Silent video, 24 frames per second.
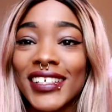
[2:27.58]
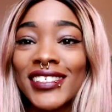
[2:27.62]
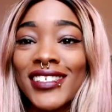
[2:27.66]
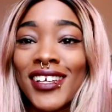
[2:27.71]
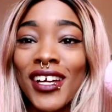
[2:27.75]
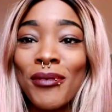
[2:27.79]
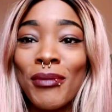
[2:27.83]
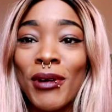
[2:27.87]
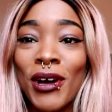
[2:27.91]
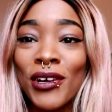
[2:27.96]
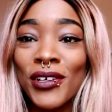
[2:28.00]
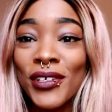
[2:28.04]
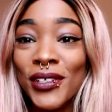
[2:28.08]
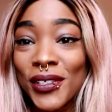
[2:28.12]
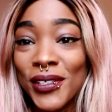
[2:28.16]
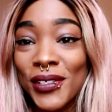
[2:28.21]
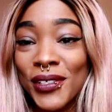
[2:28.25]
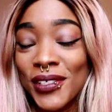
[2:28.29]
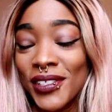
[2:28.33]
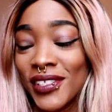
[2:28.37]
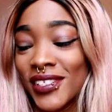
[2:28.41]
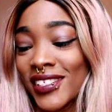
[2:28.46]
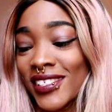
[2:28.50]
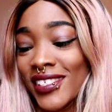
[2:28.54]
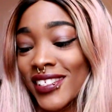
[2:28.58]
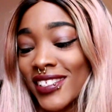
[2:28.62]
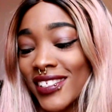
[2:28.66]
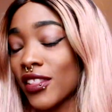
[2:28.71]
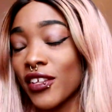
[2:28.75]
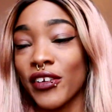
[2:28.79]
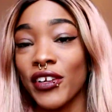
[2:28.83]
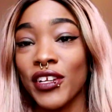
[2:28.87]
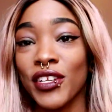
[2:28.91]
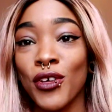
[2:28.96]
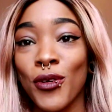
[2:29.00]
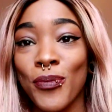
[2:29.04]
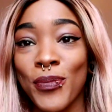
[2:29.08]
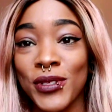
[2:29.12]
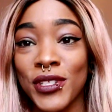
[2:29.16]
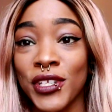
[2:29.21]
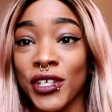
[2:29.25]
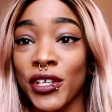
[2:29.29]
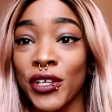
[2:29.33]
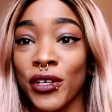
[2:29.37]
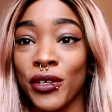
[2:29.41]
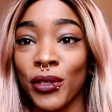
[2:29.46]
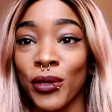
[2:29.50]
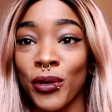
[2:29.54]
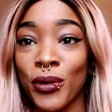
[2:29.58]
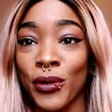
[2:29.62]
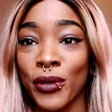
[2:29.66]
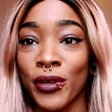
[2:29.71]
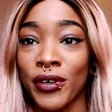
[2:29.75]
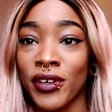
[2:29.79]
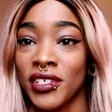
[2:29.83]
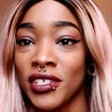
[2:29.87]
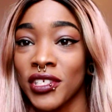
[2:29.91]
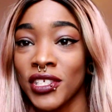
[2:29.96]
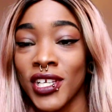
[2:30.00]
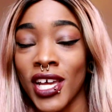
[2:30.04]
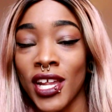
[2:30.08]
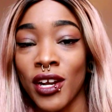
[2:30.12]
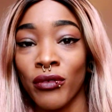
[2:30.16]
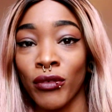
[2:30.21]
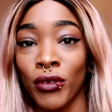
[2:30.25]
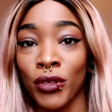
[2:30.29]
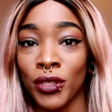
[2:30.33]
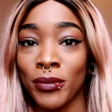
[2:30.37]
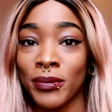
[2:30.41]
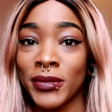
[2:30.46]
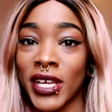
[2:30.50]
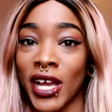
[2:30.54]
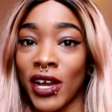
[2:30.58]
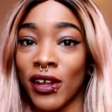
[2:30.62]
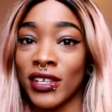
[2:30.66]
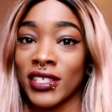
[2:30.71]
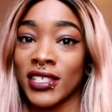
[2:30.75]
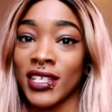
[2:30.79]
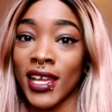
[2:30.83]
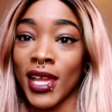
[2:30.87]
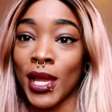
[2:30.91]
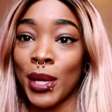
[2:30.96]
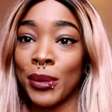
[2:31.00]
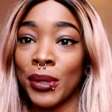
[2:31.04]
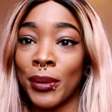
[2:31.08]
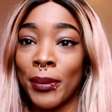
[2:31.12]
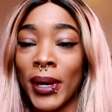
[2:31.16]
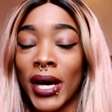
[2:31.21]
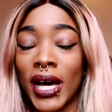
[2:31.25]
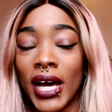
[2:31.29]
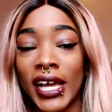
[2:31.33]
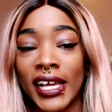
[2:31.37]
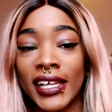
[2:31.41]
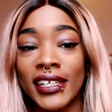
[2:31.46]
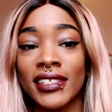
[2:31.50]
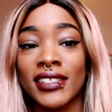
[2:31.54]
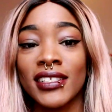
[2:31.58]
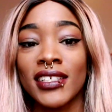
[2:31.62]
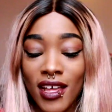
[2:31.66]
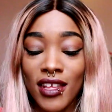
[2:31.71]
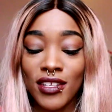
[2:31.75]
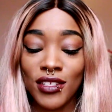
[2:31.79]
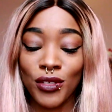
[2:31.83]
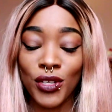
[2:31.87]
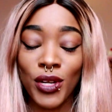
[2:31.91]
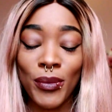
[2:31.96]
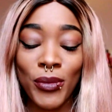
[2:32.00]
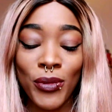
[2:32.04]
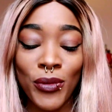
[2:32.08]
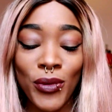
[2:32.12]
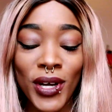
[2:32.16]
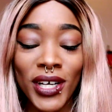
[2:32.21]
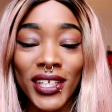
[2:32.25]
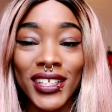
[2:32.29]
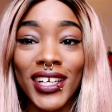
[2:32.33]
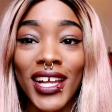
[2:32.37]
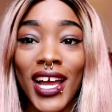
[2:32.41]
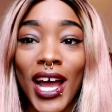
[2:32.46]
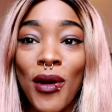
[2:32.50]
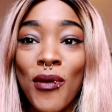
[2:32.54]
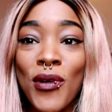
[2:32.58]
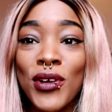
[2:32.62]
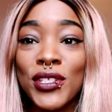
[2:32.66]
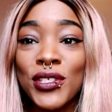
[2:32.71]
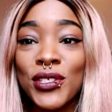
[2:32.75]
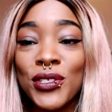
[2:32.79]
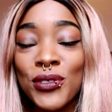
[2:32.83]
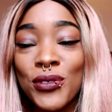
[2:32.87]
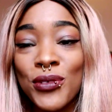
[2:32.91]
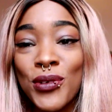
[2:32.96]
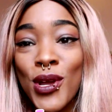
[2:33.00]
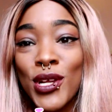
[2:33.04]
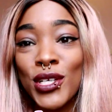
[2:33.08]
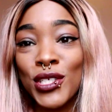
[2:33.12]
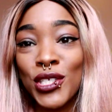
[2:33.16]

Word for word: Let's talk about goals. They're in no particular order. I just kind of wrote them down as they came to mind. So number one, I want to